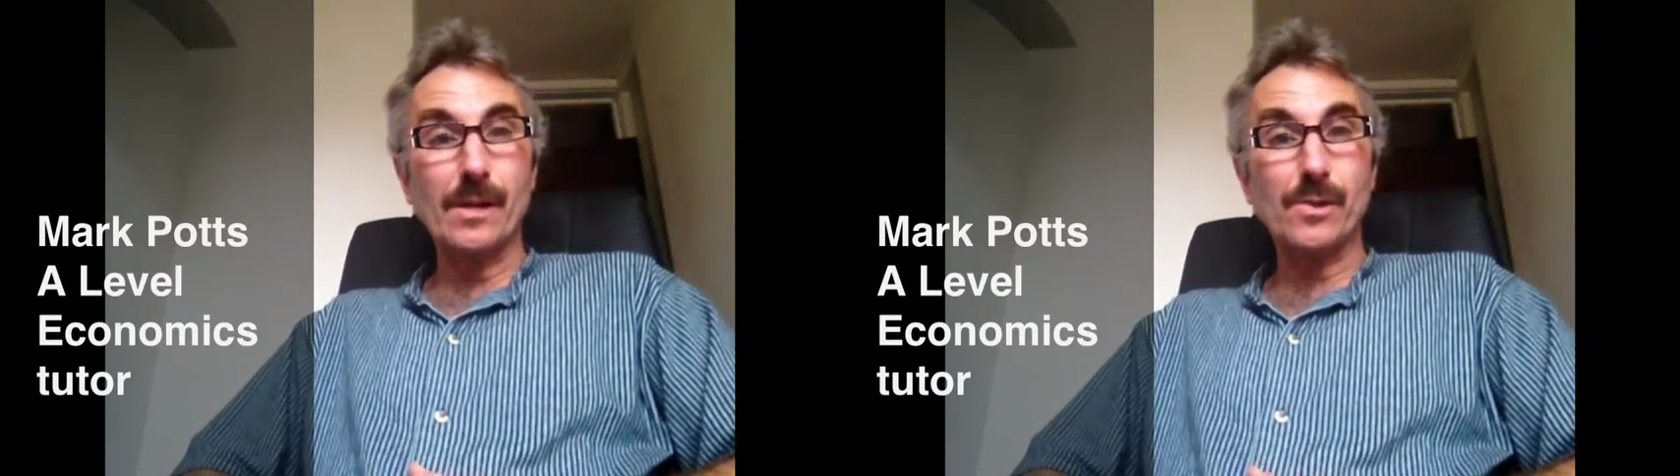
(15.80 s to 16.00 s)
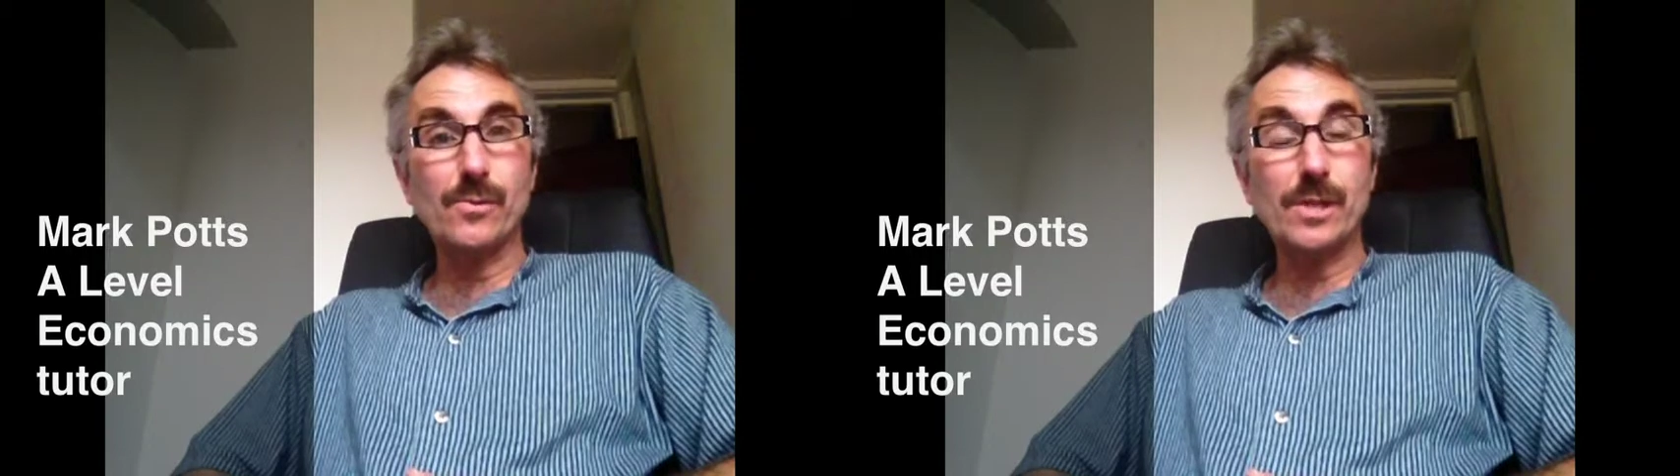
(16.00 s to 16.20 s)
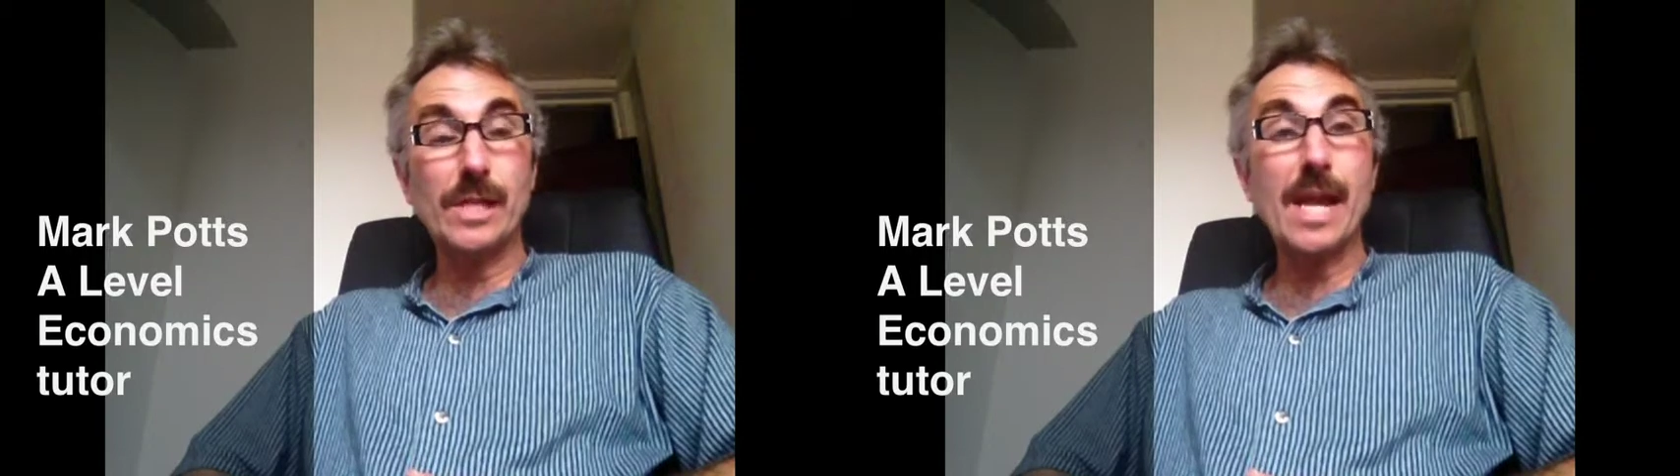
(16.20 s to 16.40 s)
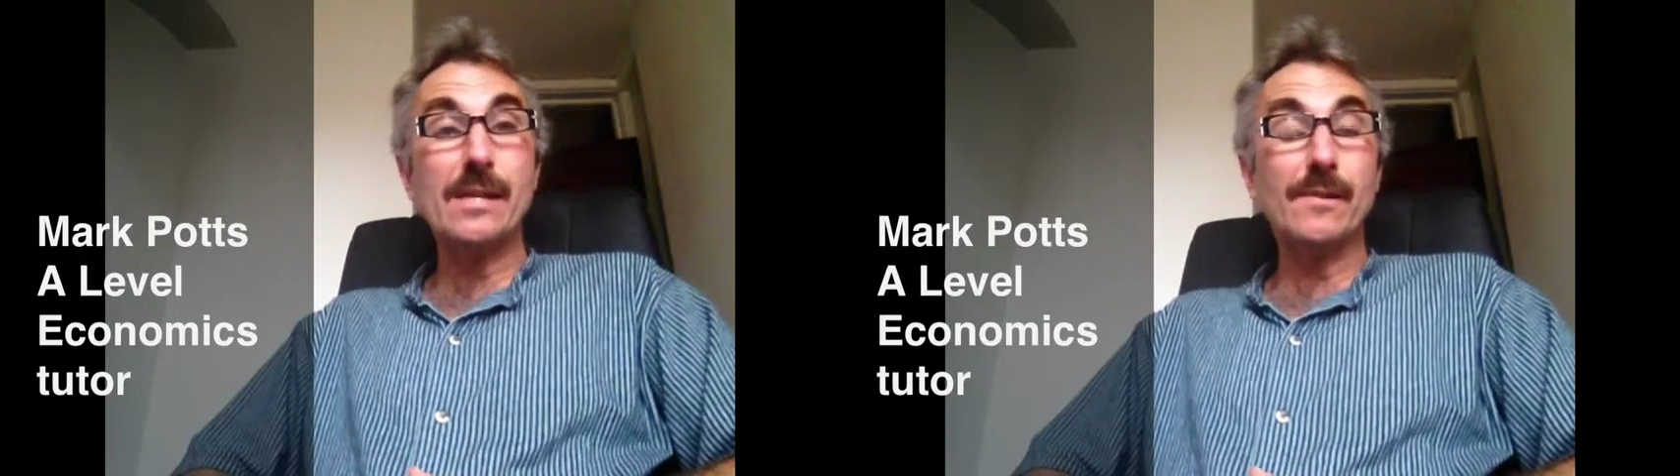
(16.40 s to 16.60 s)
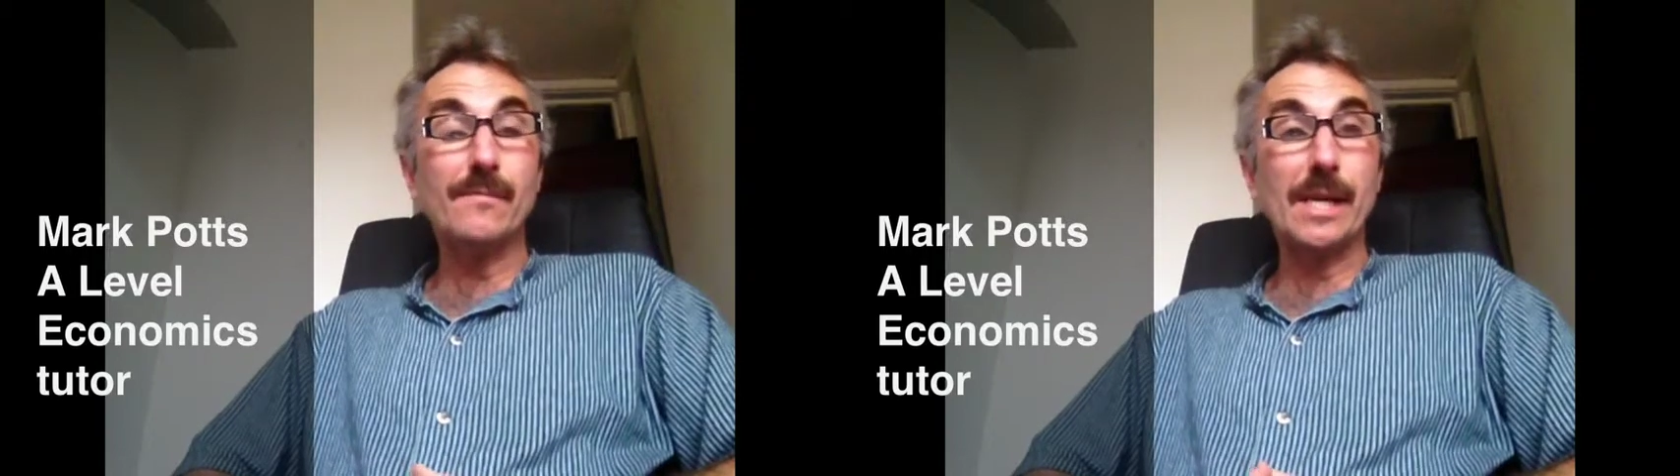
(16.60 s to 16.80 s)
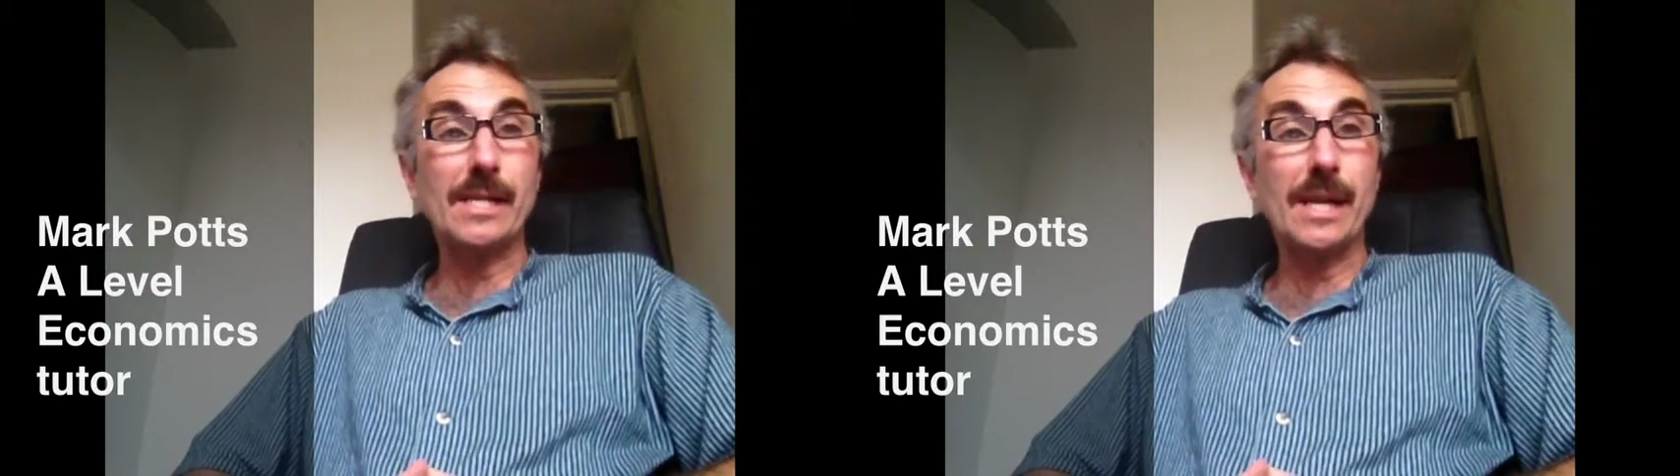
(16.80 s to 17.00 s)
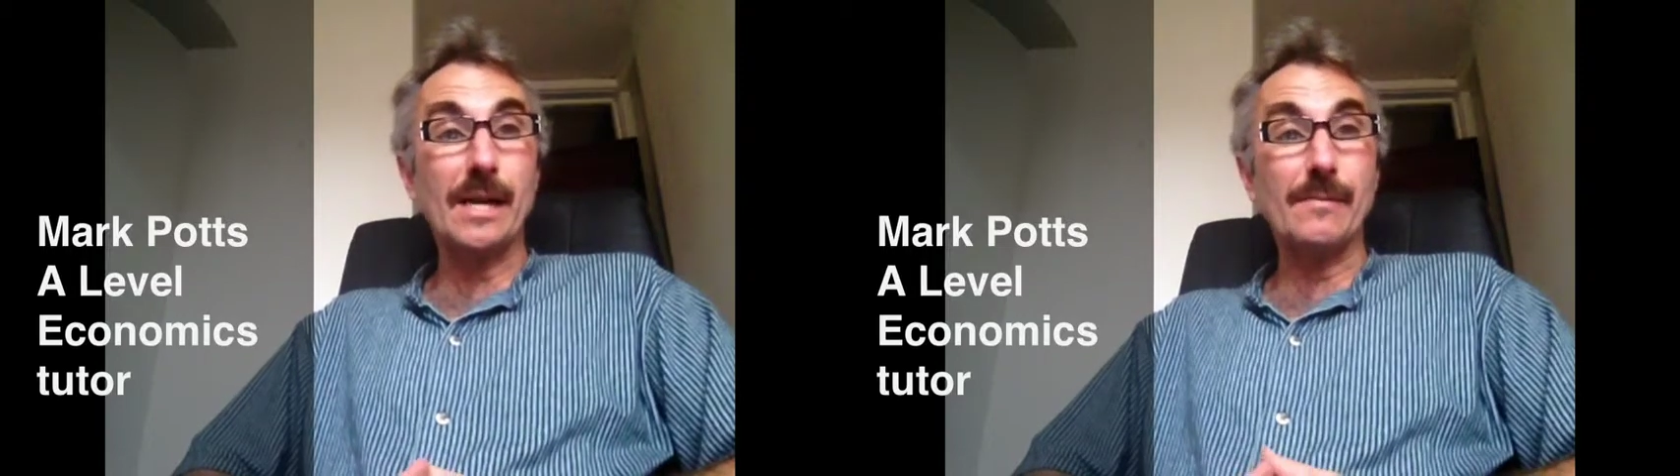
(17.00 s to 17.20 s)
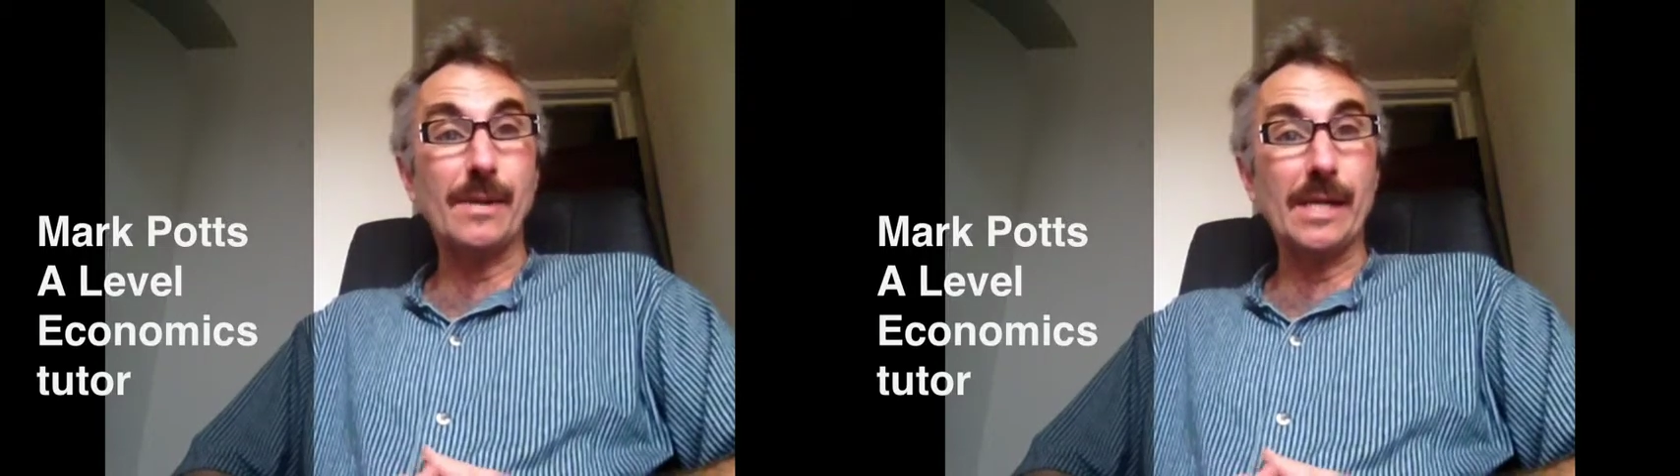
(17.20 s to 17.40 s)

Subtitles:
Towards the end of my time